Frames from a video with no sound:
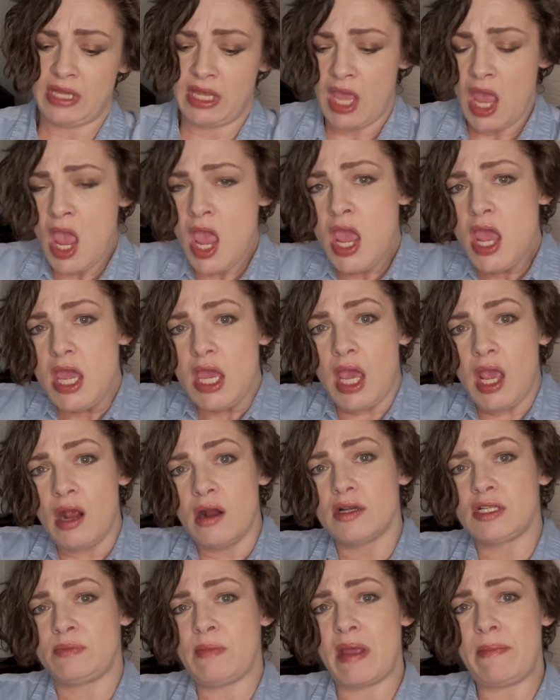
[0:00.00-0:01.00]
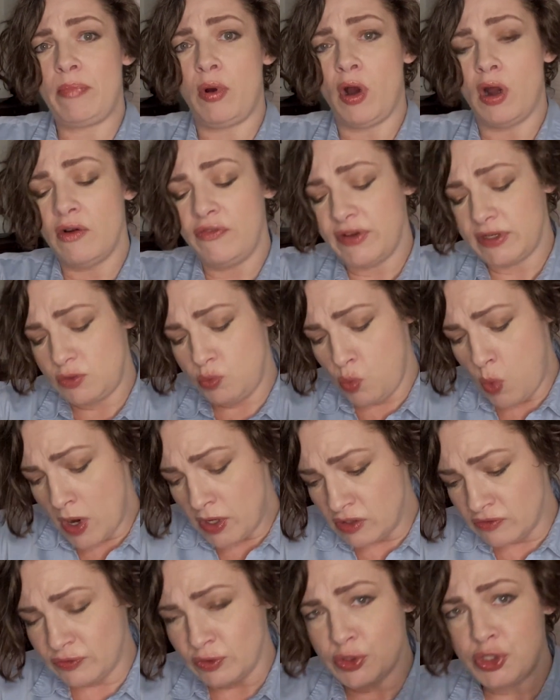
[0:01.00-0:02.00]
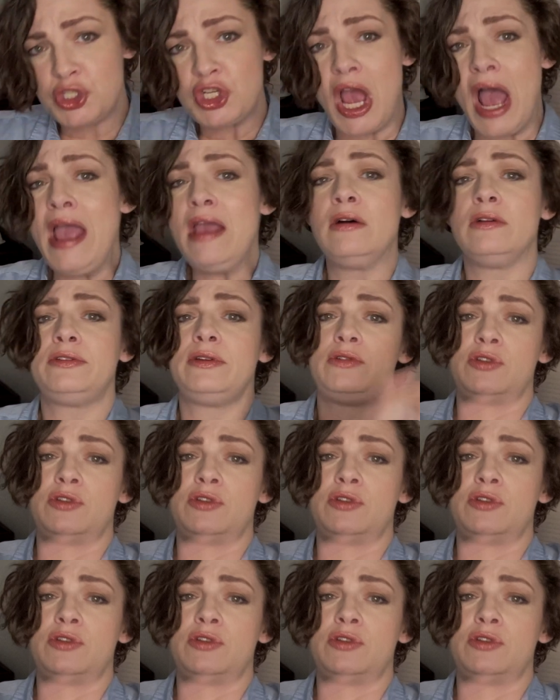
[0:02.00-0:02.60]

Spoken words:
Like, here's my perfect, wonderful child